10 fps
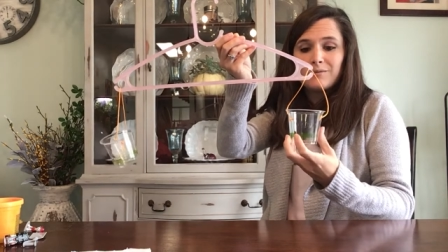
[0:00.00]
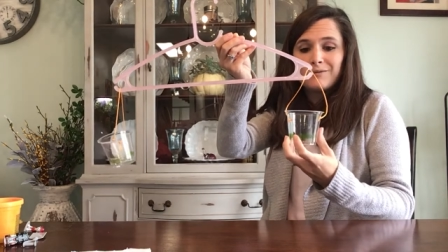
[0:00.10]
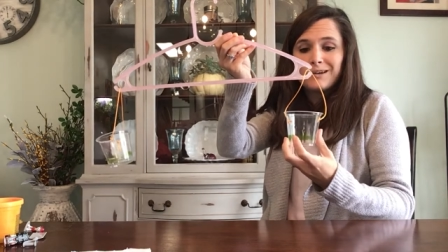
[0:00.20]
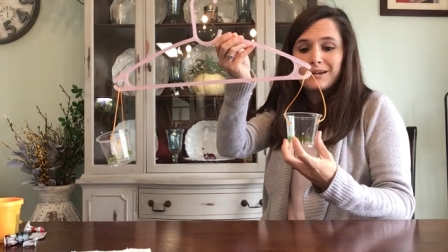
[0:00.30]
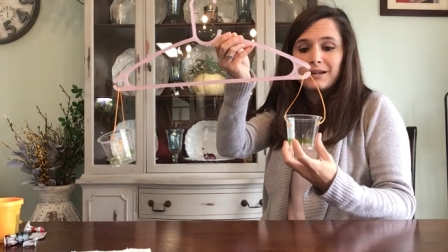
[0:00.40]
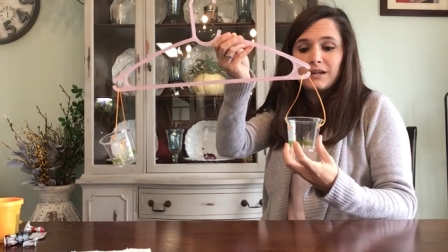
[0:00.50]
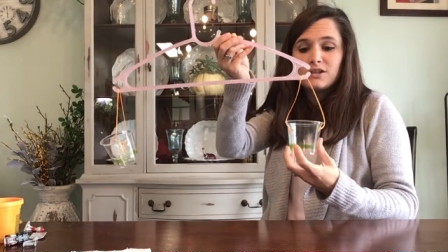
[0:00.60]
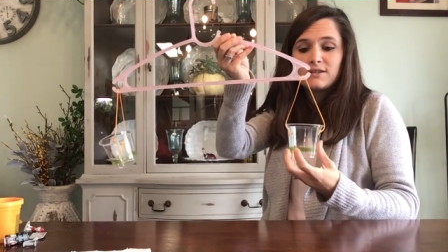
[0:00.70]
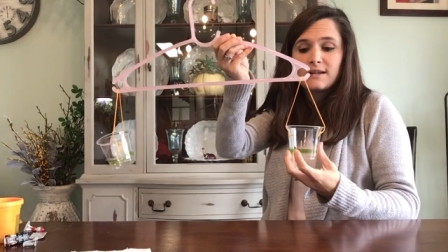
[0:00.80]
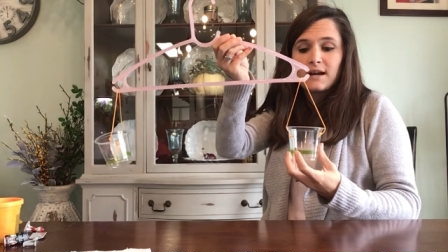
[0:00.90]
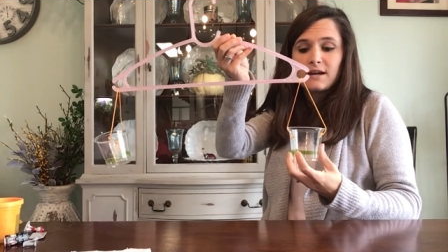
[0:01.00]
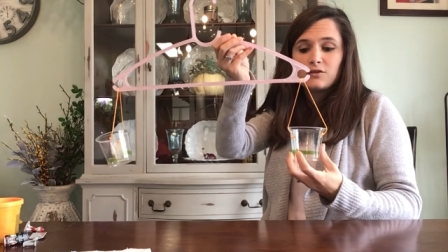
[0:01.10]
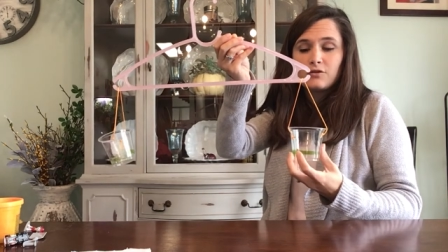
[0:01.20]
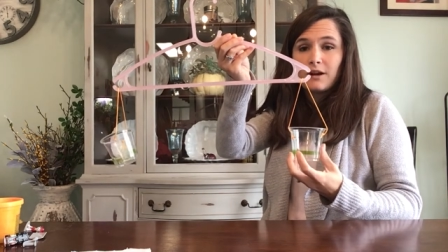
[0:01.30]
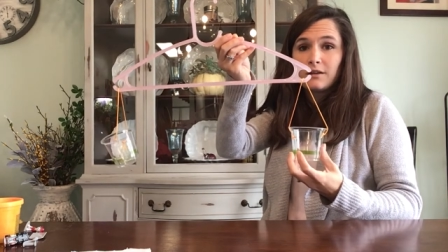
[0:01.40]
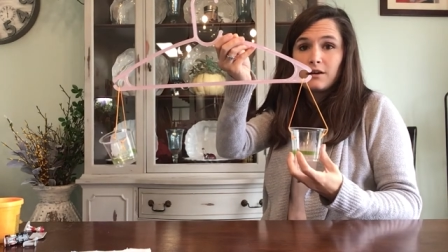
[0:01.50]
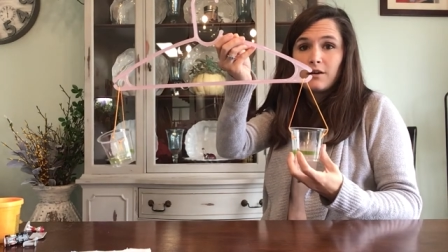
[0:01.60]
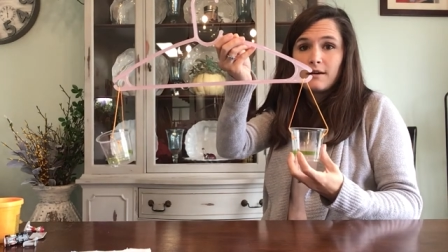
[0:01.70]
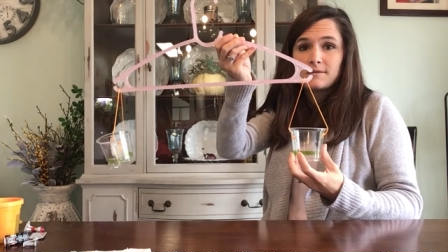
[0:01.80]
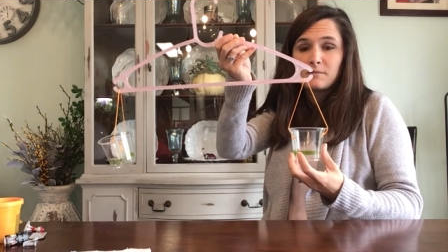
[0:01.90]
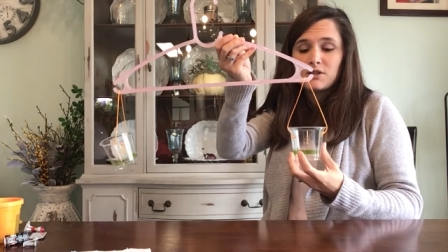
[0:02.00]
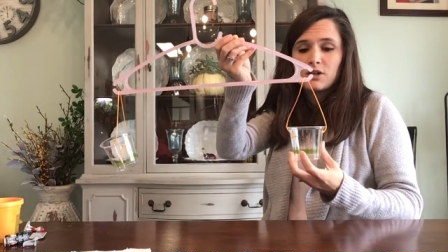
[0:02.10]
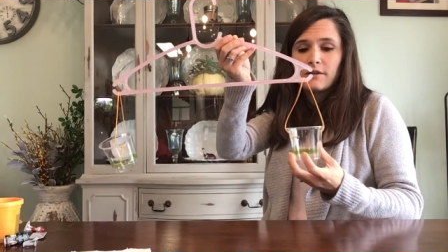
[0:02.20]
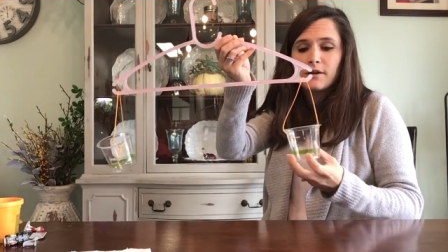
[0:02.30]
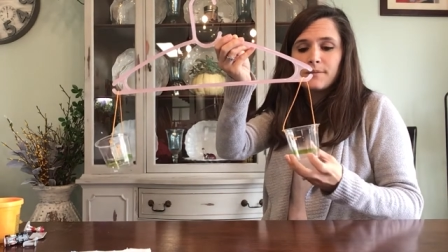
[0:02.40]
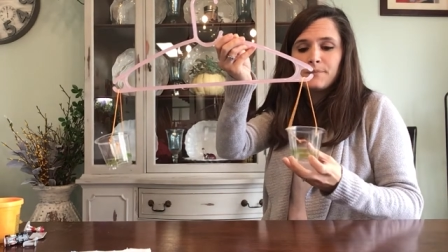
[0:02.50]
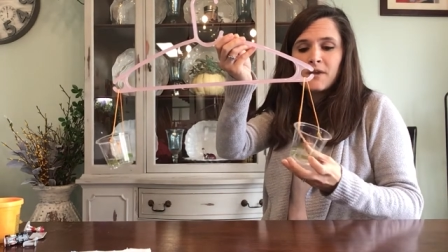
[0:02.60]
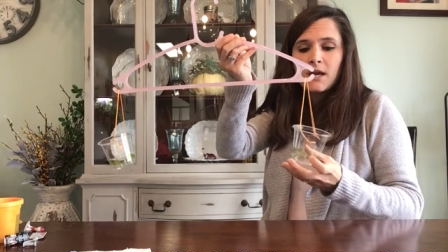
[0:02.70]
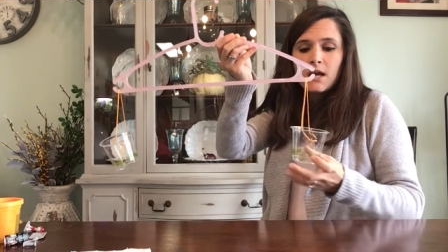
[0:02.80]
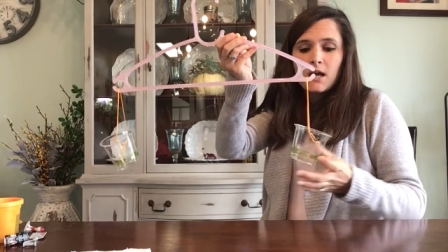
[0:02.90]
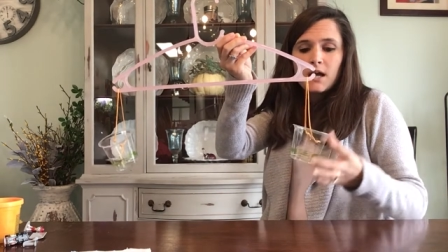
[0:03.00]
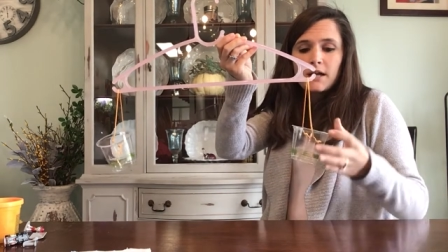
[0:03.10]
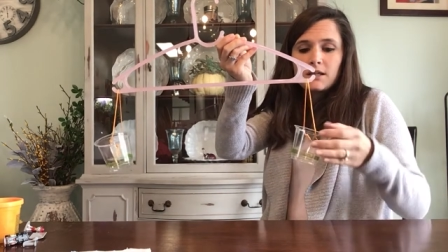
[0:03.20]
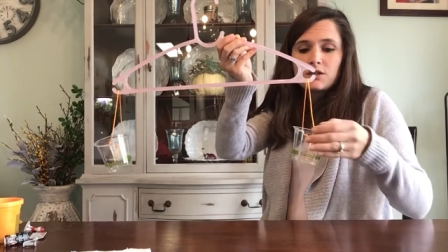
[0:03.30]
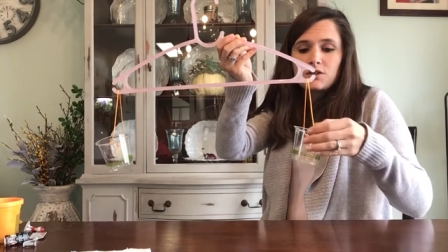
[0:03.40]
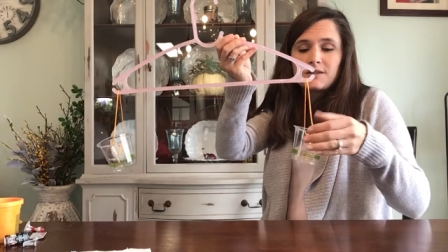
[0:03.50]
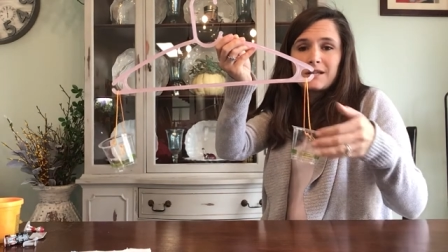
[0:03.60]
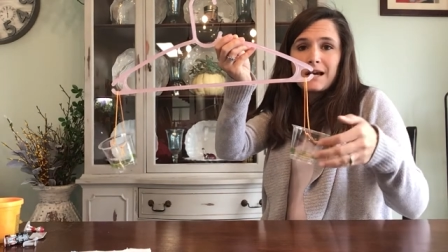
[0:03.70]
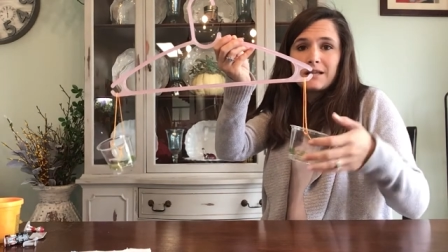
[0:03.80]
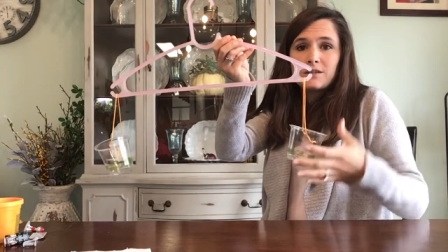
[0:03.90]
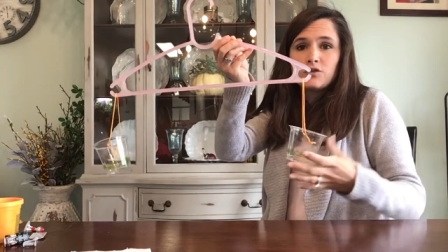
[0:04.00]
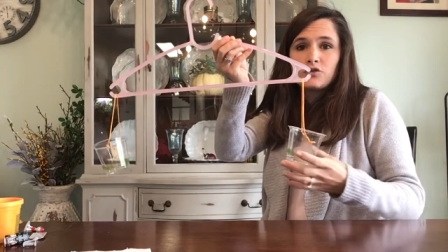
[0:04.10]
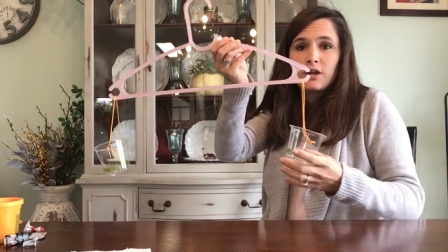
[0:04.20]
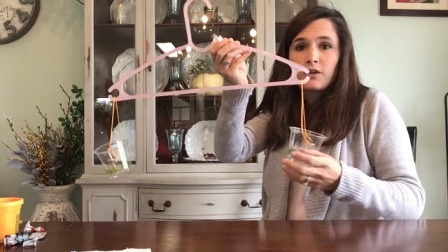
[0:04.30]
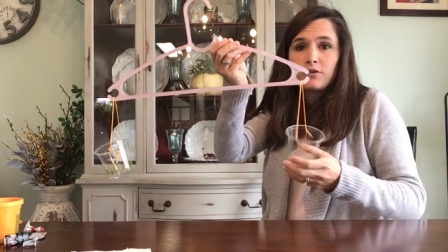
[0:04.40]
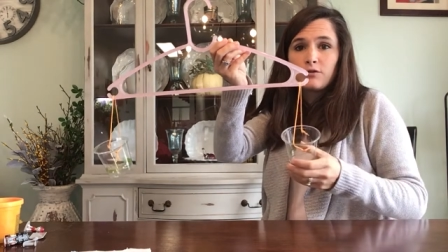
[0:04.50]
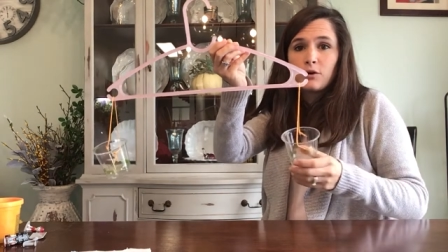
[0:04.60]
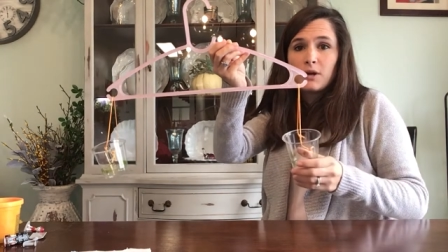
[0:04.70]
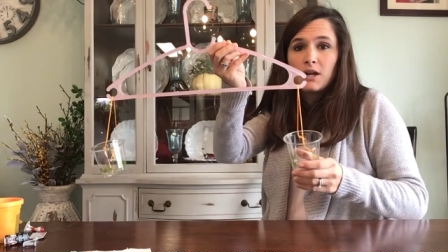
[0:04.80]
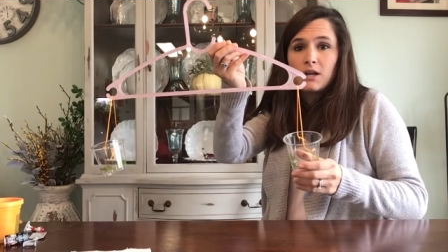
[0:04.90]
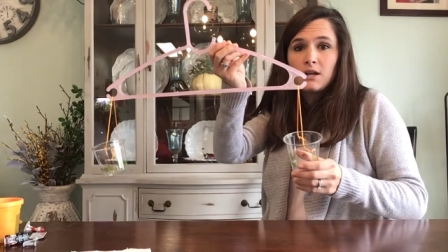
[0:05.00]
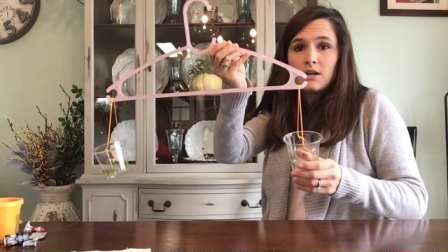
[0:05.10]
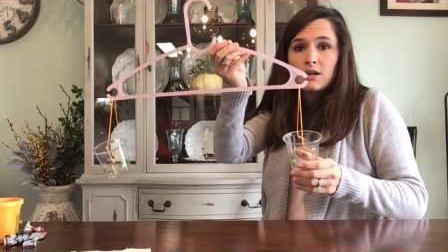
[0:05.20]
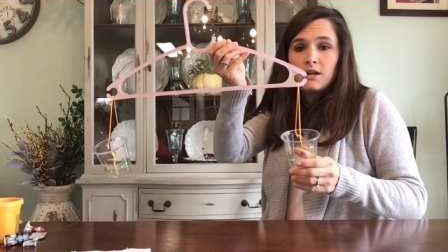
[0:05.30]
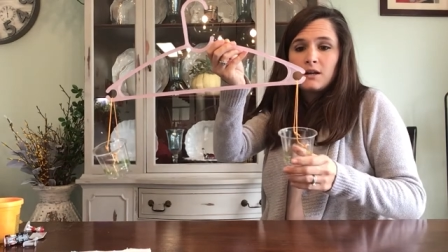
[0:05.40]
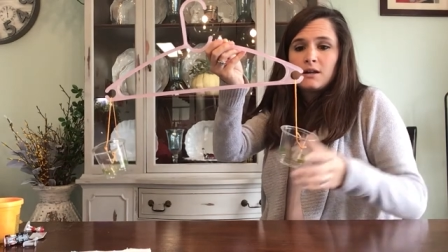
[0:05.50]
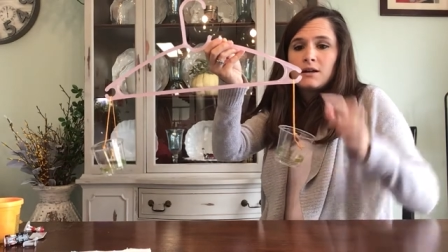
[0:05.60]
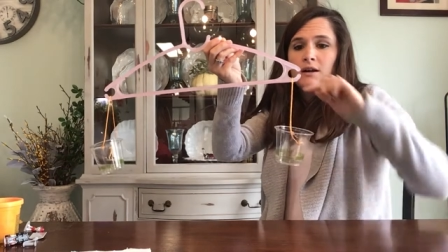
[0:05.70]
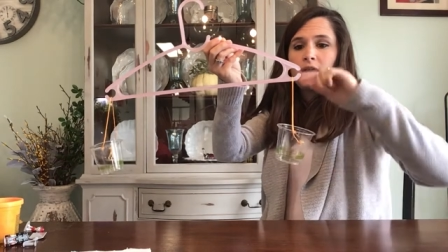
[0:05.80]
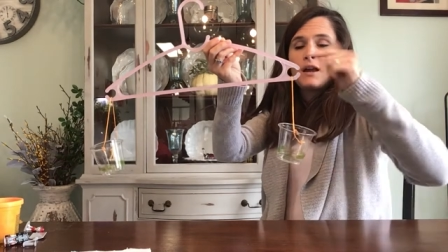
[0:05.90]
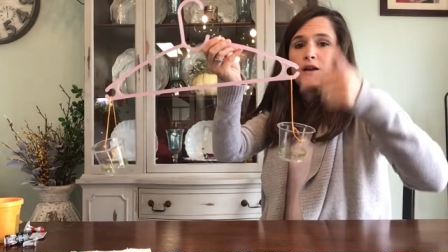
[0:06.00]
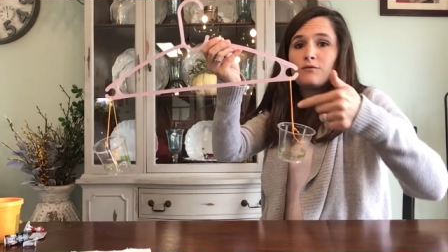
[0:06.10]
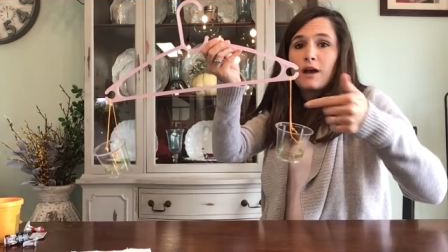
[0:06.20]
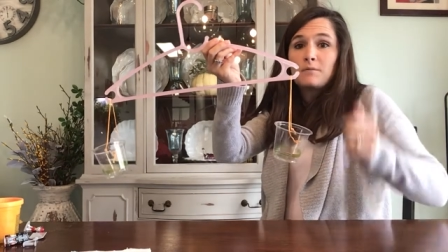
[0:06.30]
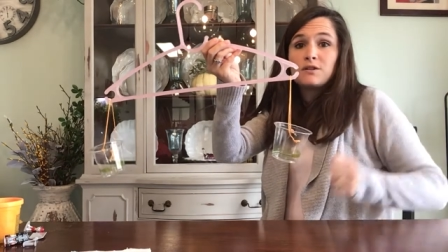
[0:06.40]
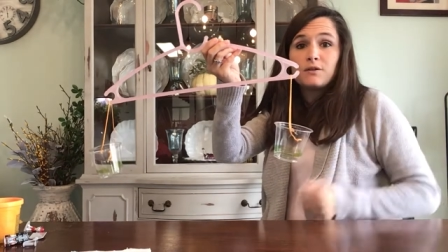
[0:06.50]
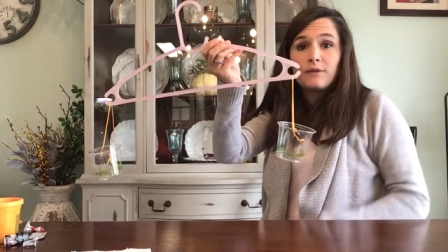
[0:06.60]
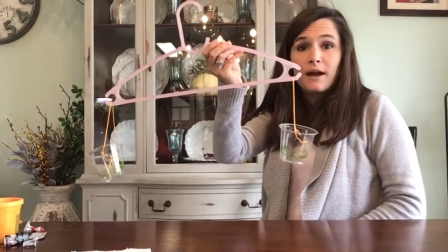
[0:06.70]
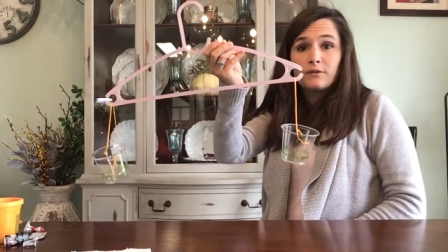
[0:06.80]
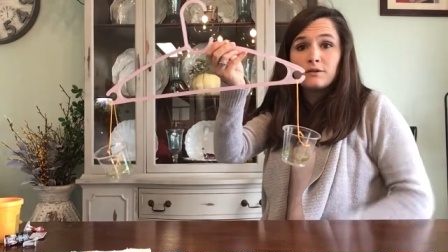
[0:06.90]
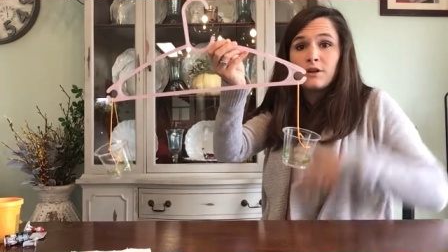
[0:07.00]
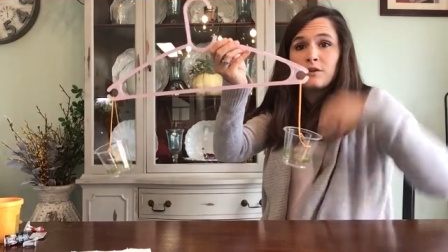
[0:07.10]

one on each side directly across from each other, and then just tied the string through it and wrapped it around